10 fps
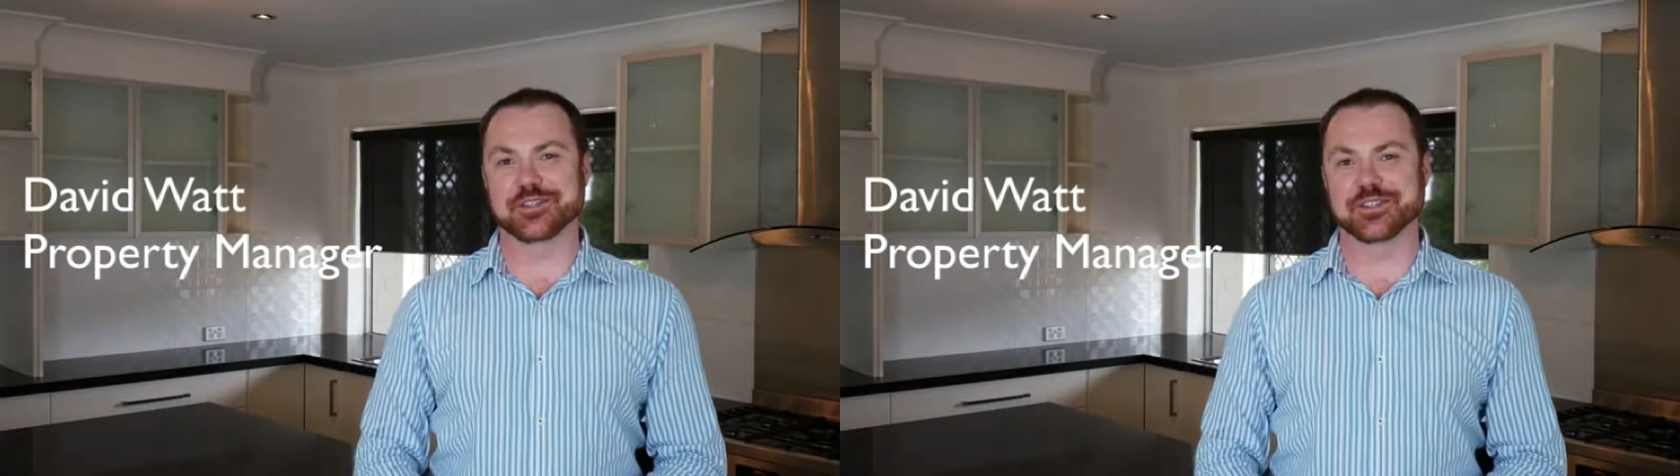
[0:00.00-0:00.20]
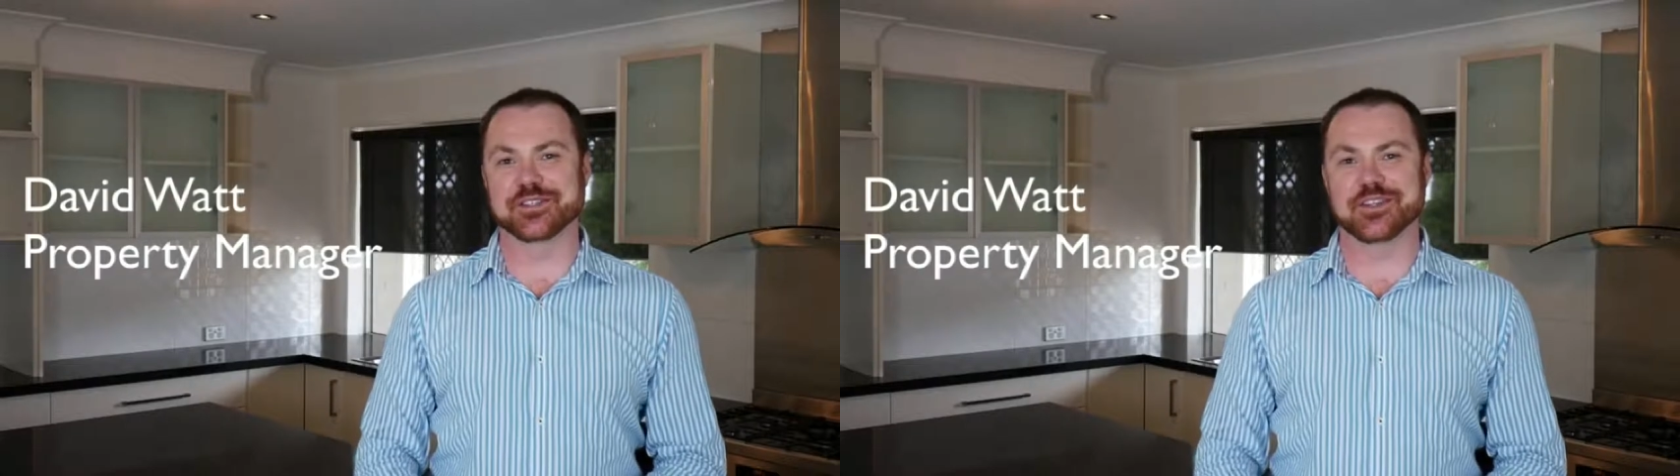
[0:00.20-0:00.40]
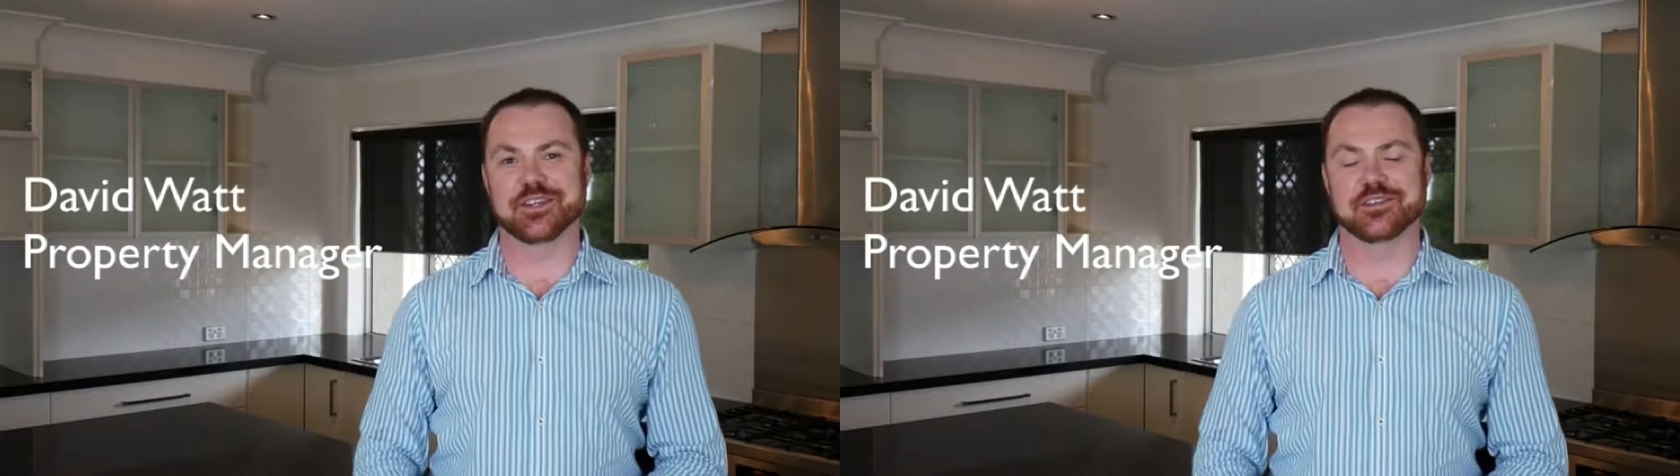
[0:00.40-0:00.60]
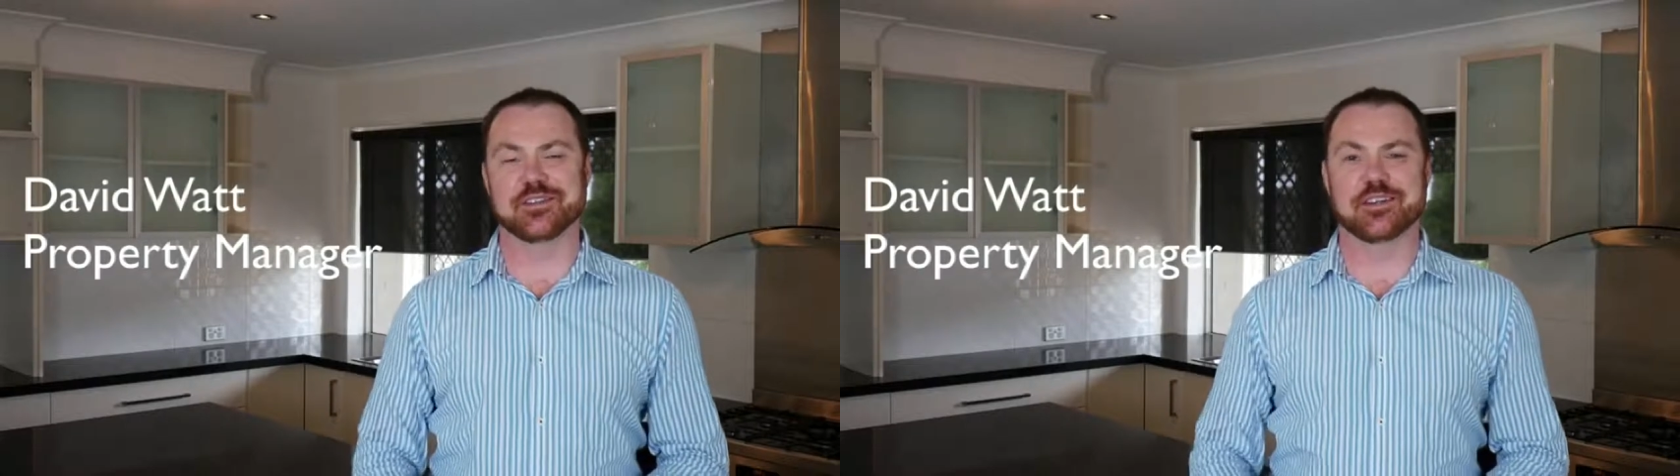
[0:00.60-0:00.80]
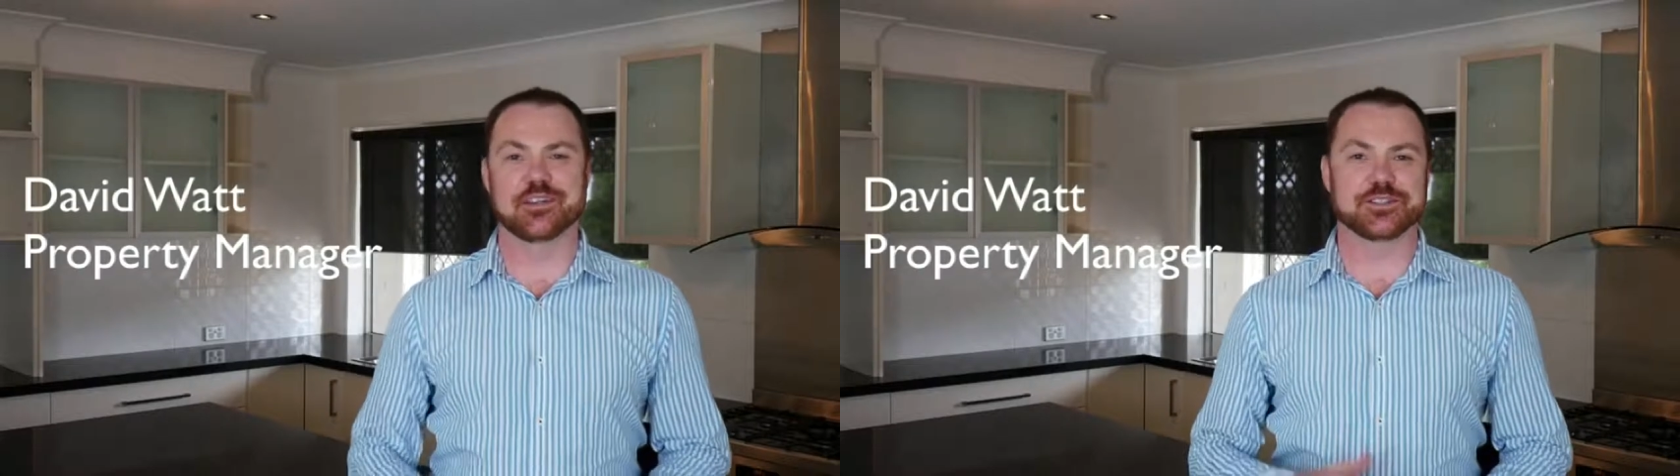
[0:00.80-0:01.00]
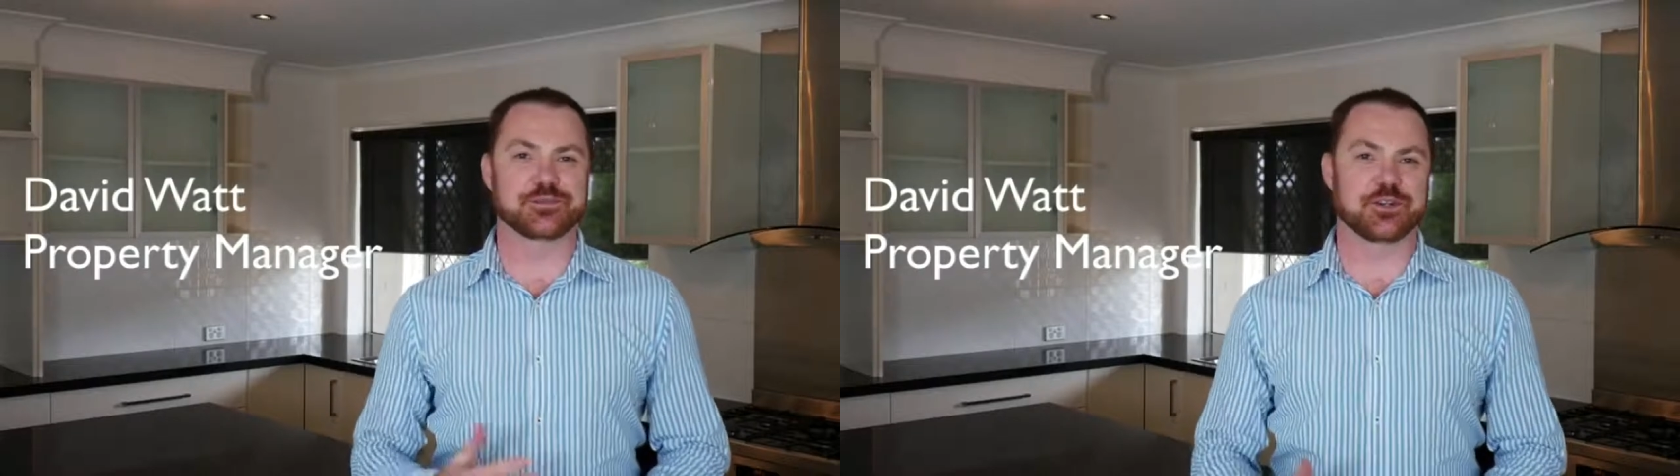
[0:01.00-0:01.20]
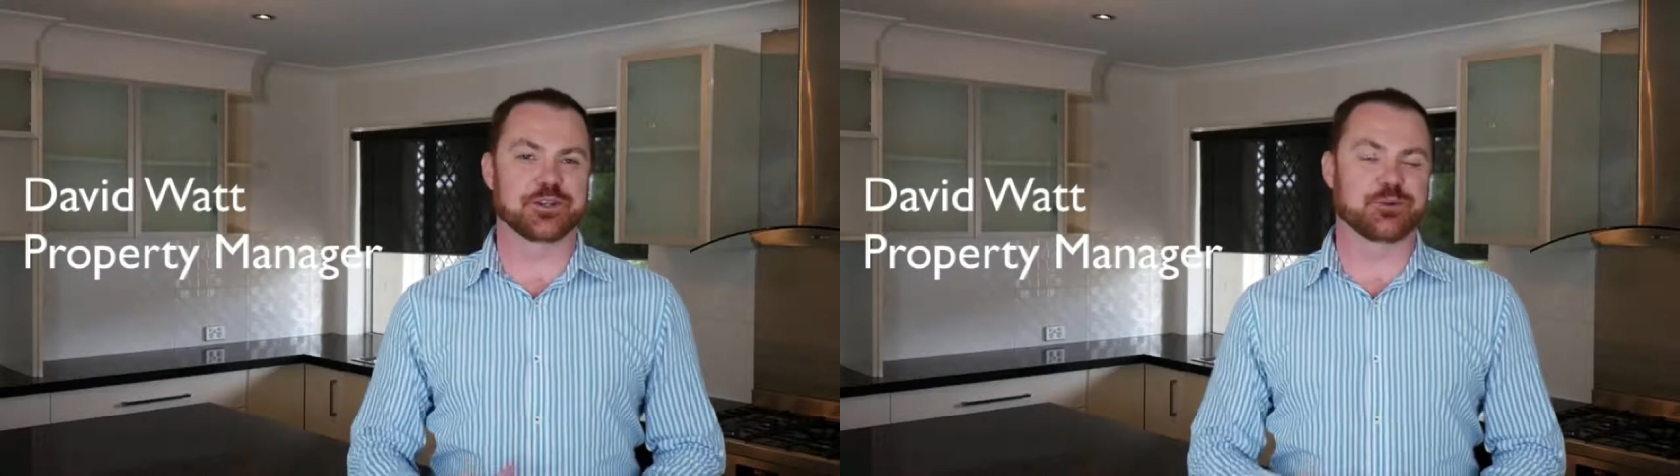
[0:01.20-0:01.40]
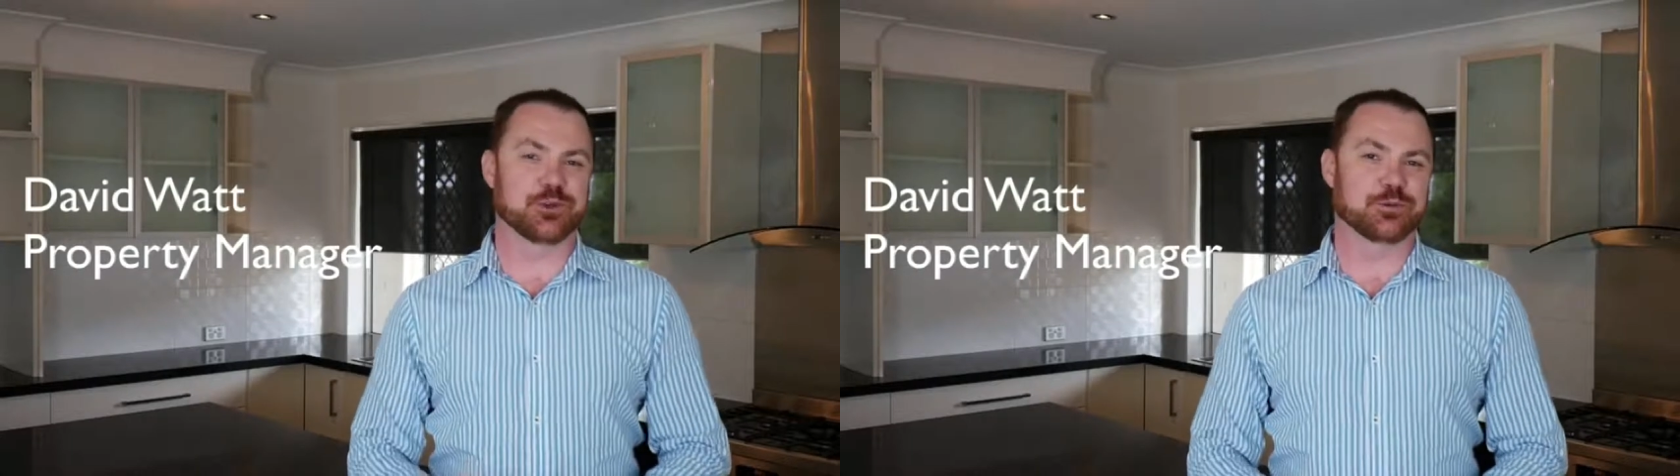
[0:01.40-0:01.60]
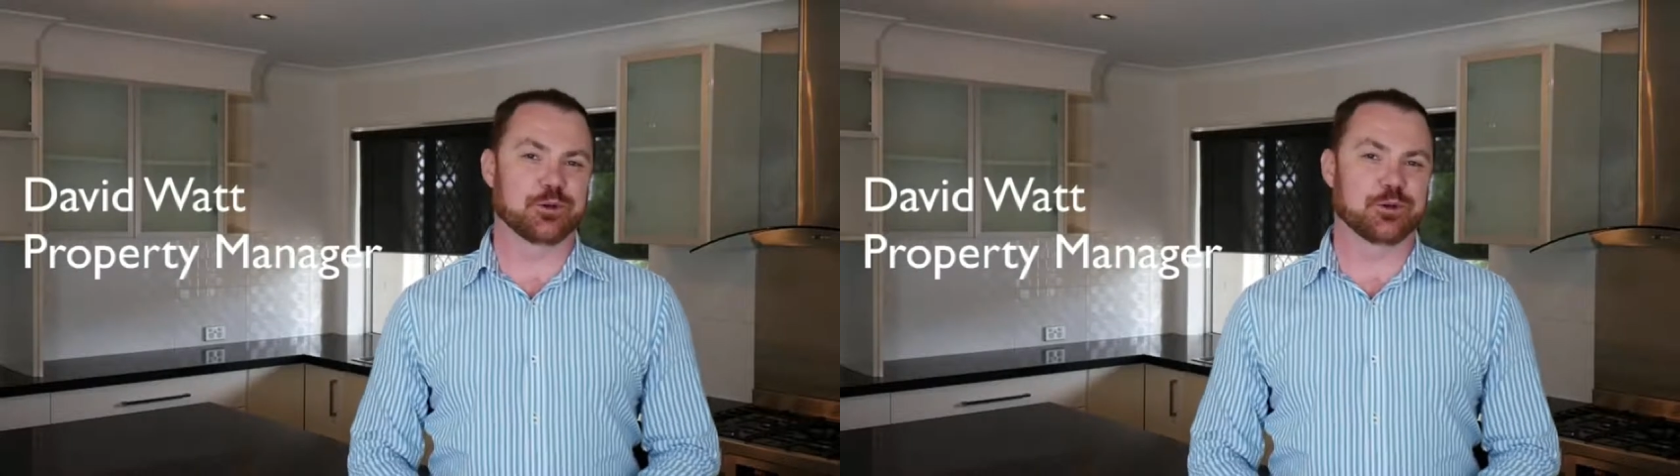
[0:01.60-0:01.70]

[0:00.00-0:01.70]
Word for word: Real Estate. I just wanted a quick